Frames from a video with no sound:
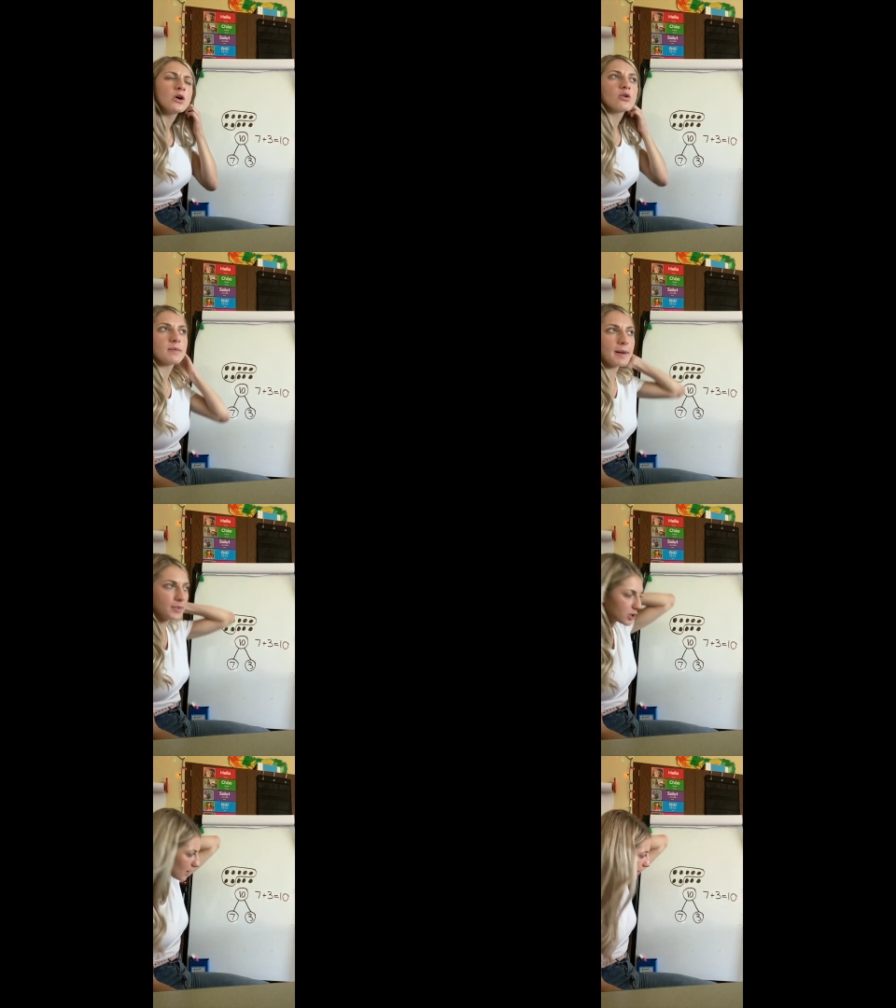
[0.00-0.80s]

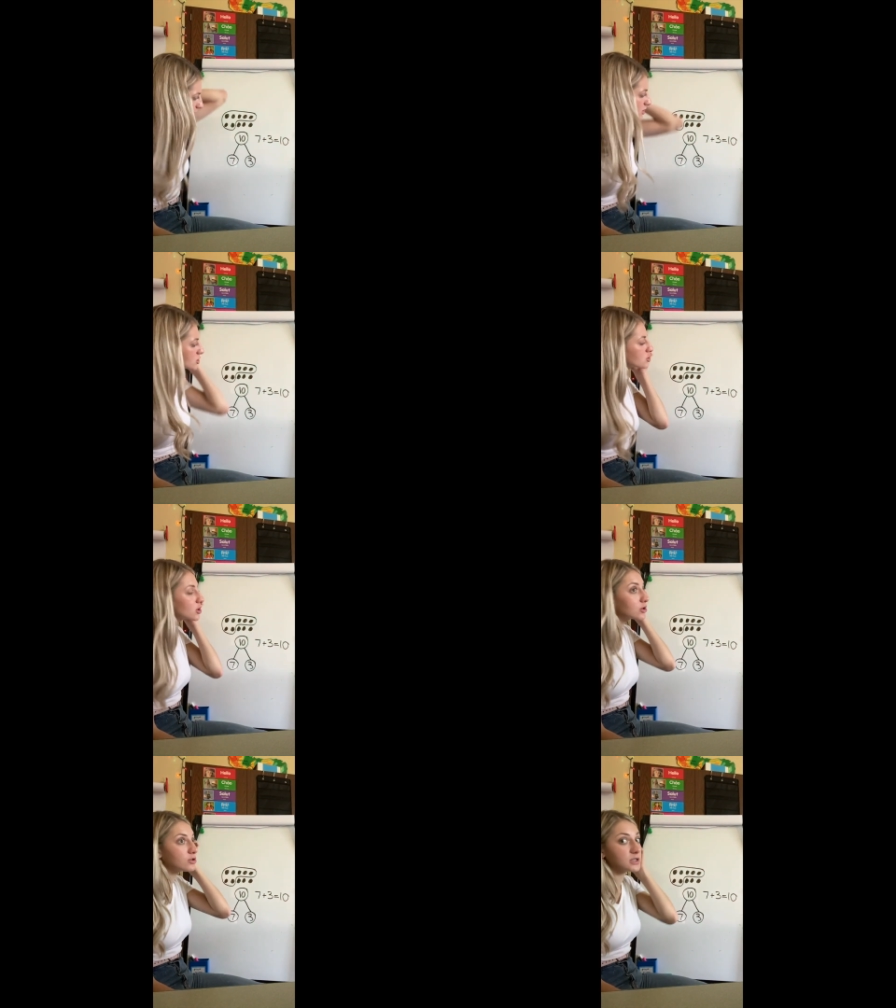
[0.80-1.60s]
Remember, you have to
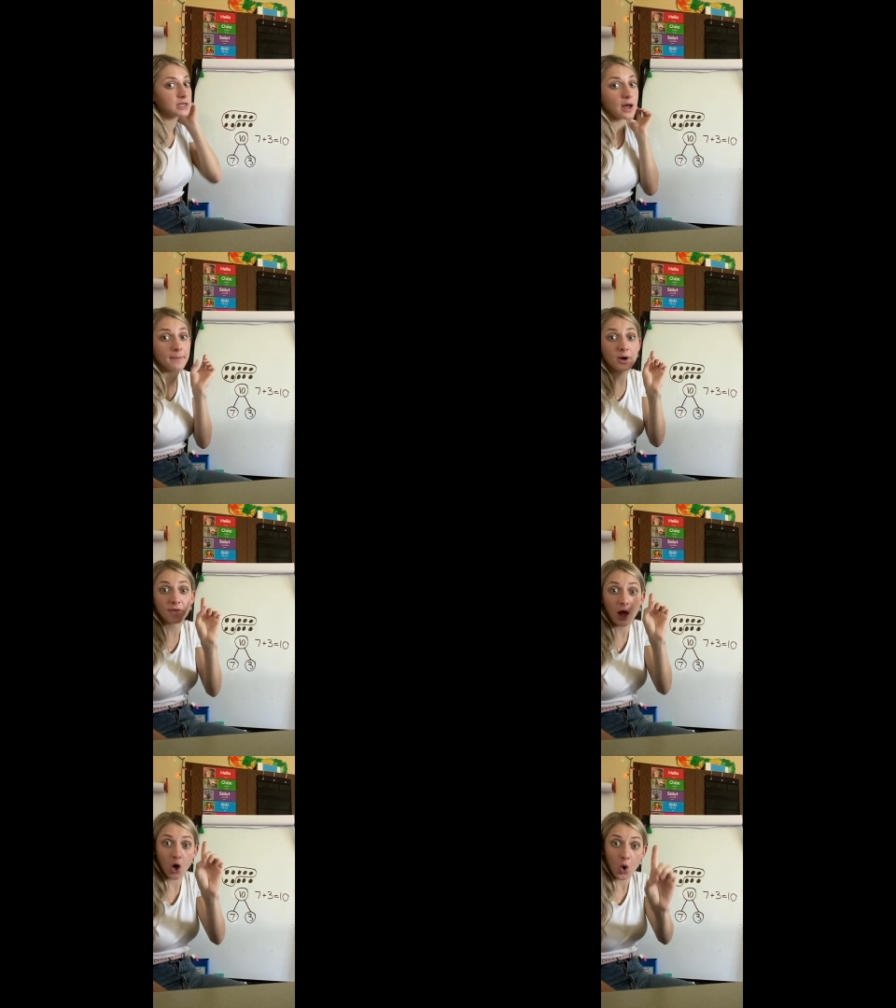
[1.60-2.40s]
circle the number
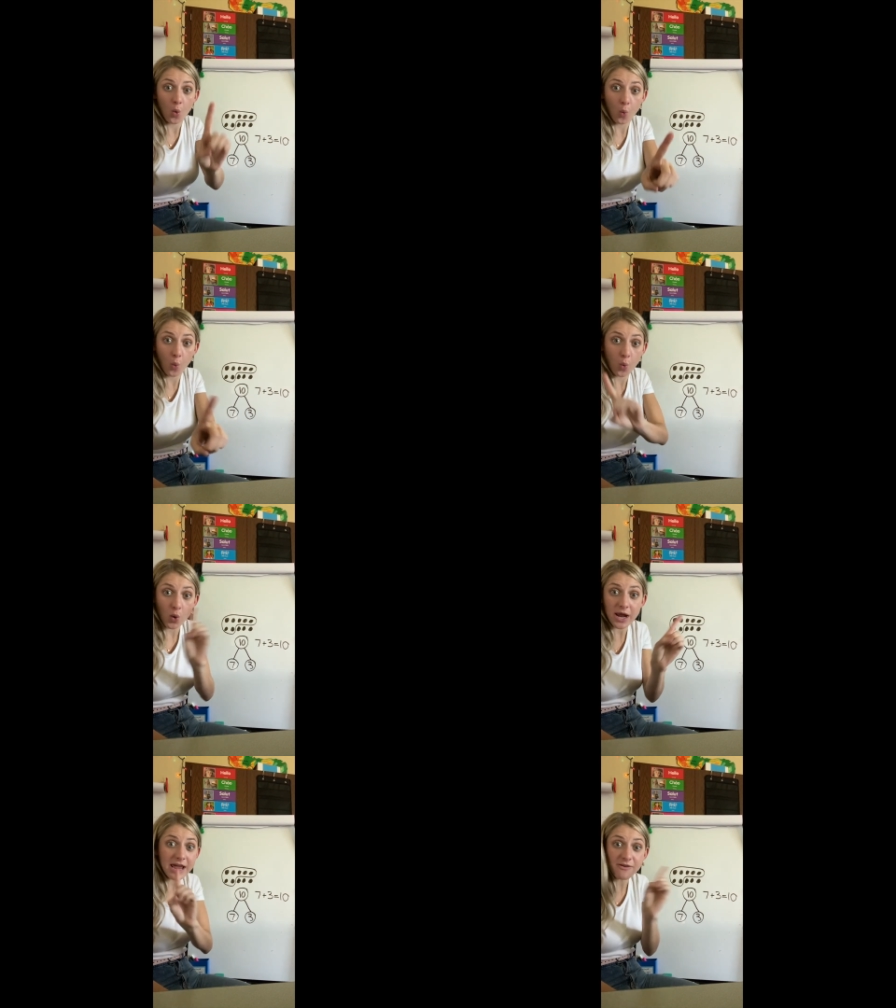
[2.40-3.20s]
that
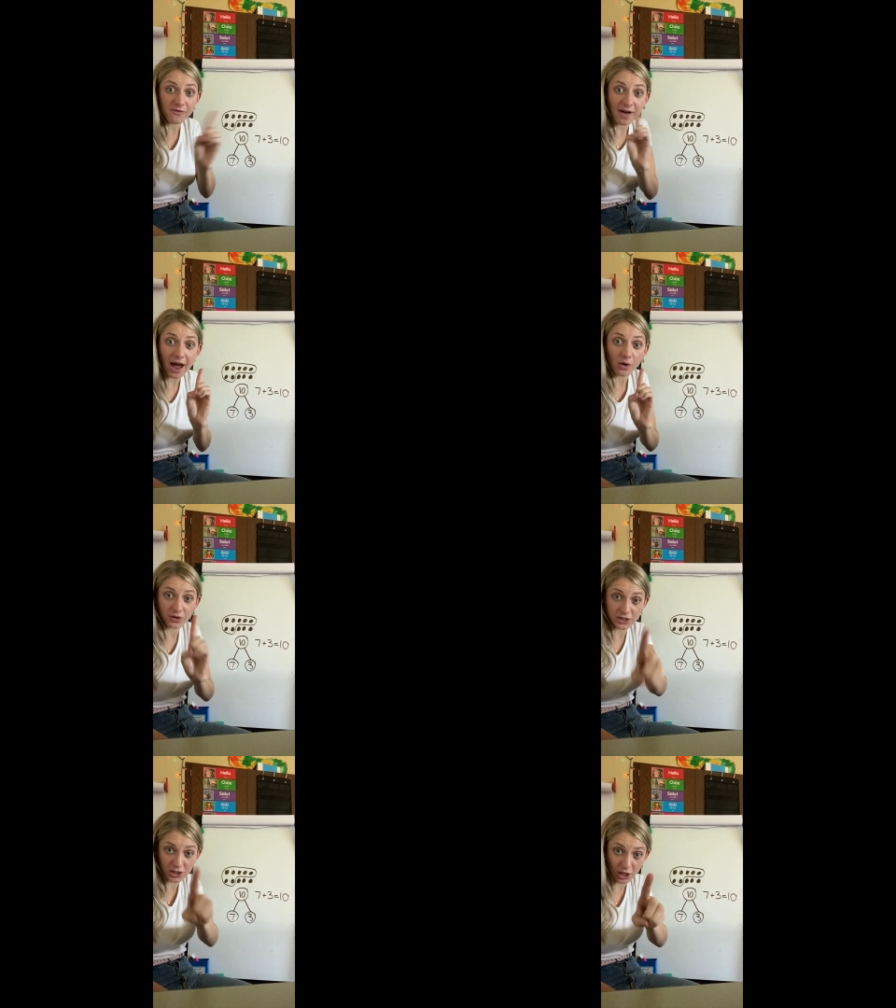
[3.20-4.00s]
we found,
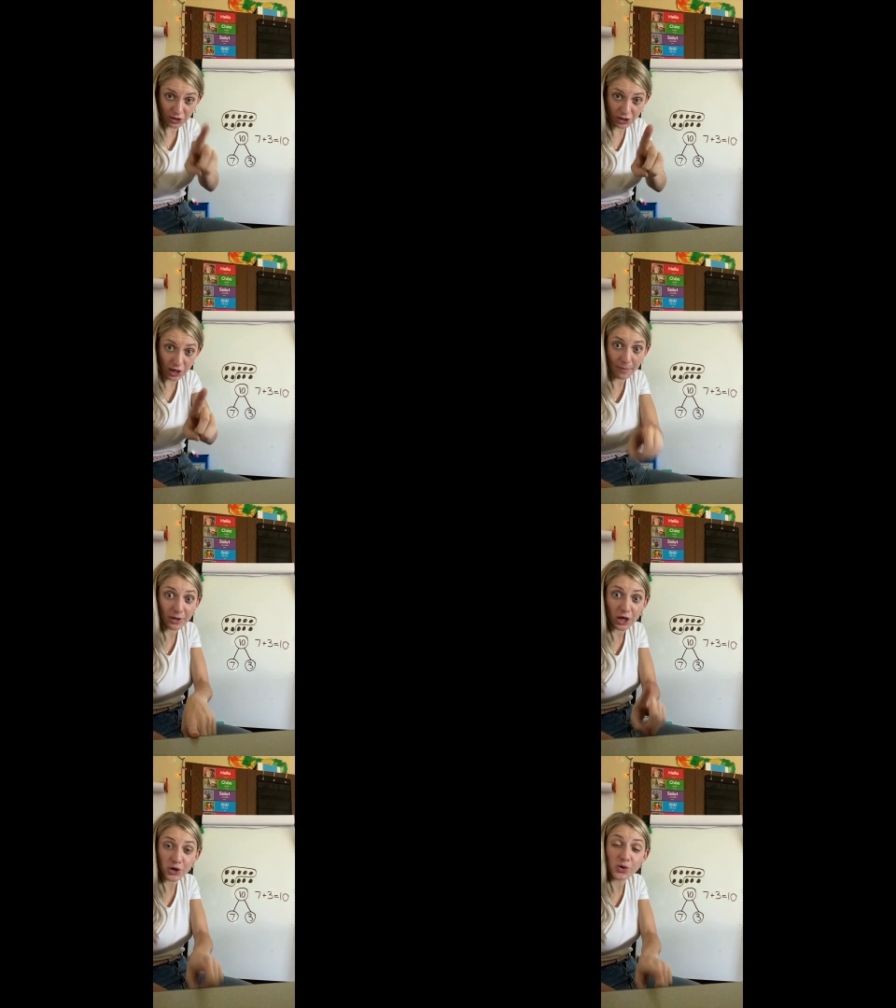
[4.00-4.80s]
the number
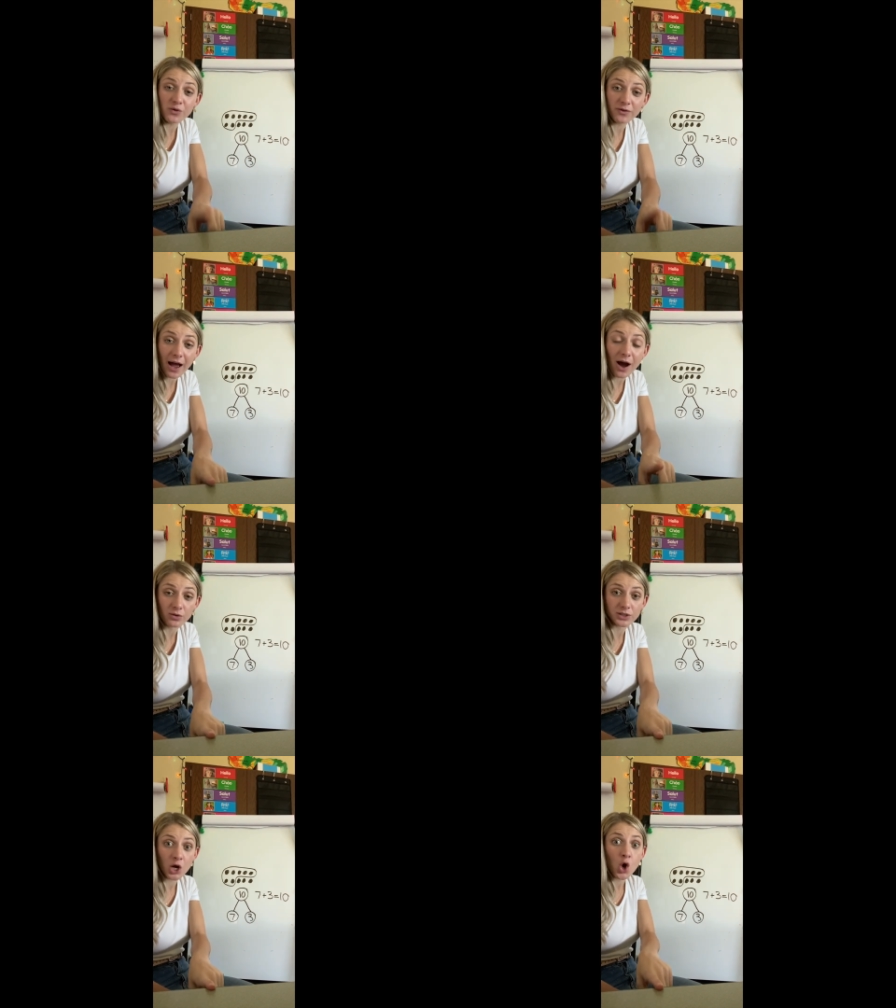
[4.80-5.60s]
that you
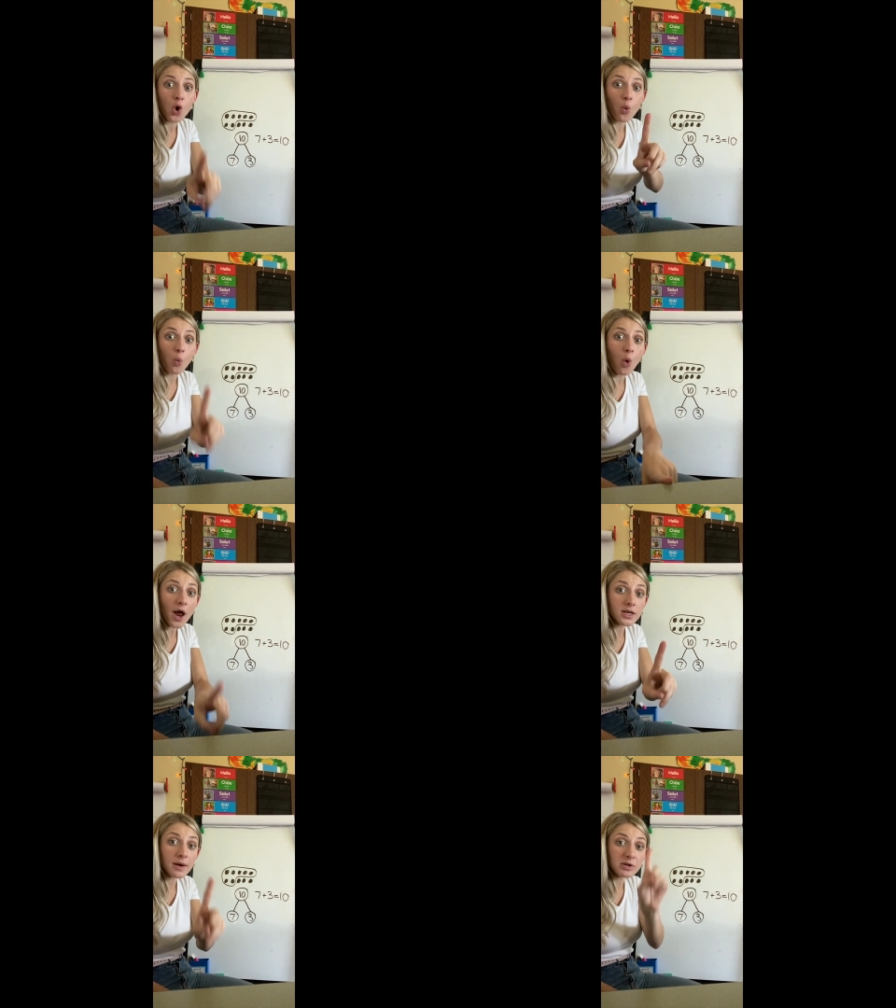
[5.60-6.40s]
found.
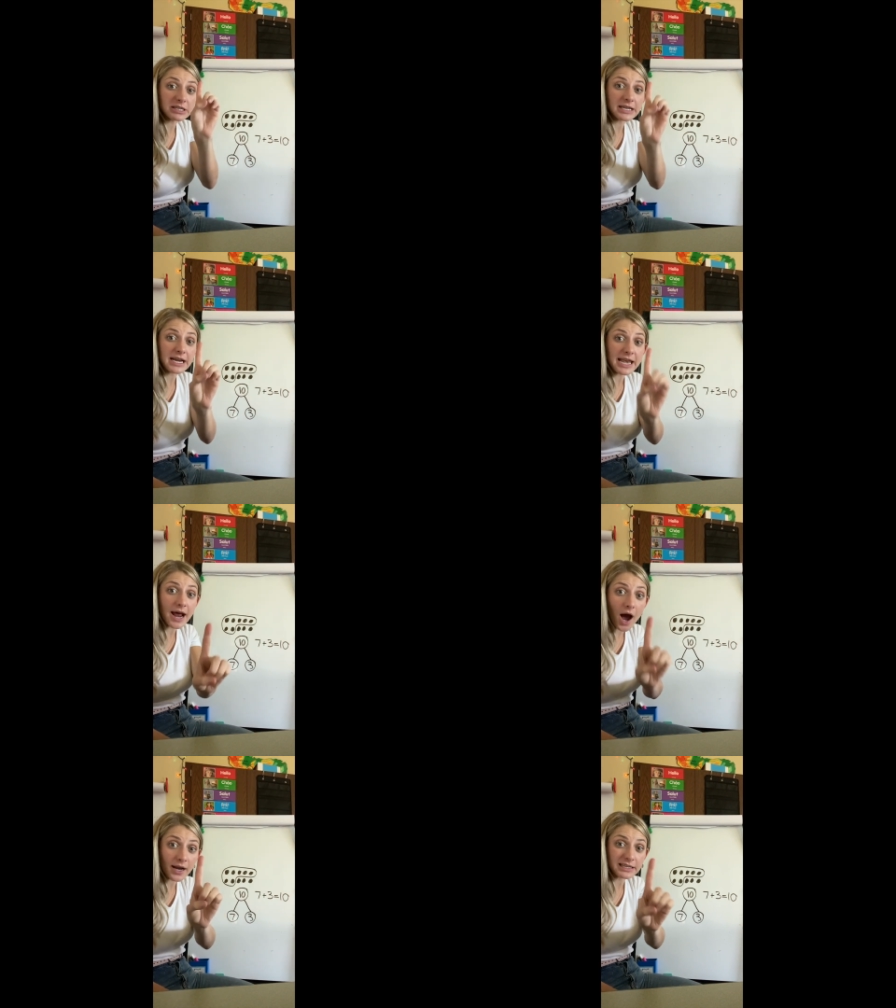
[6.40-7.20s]
What number did they
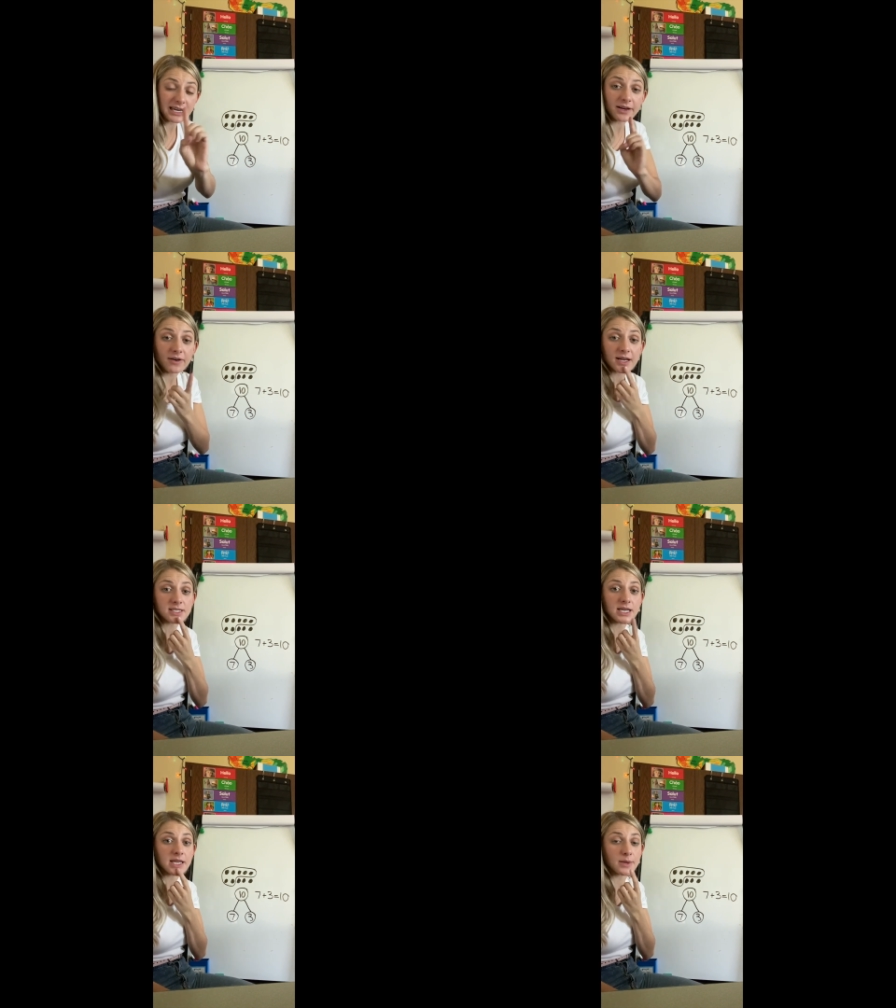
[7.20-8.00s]
not give
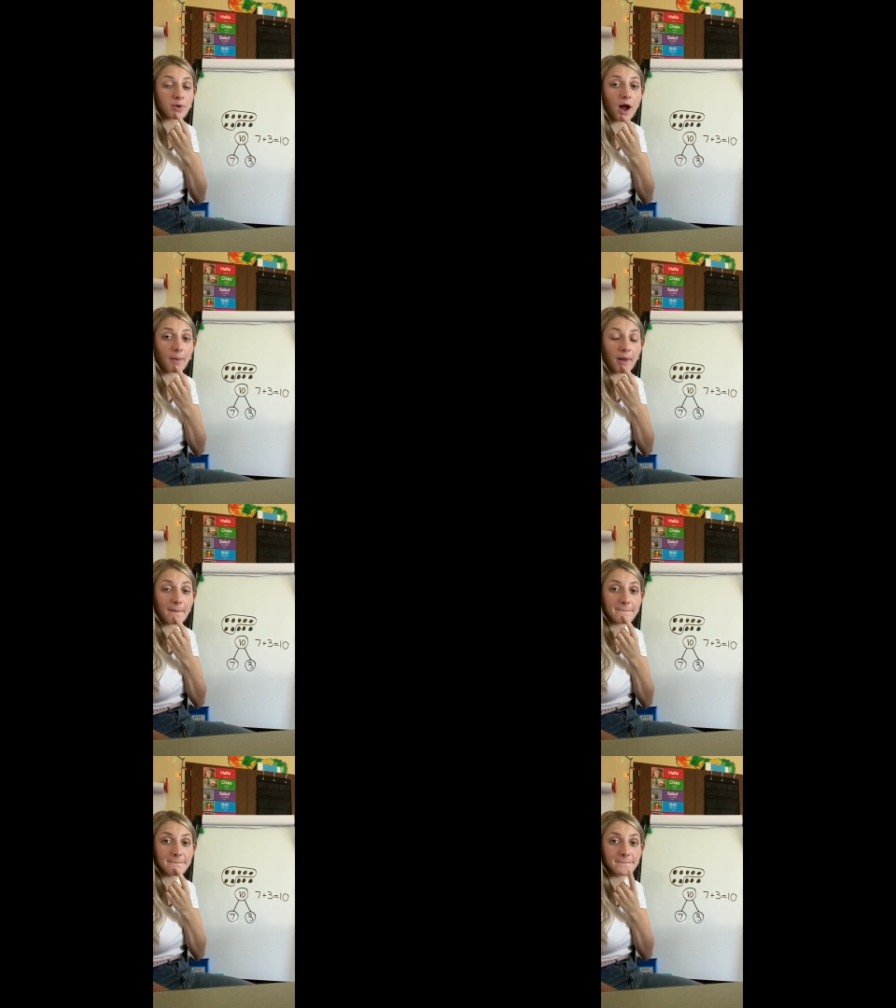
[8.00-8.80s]
us in the problem?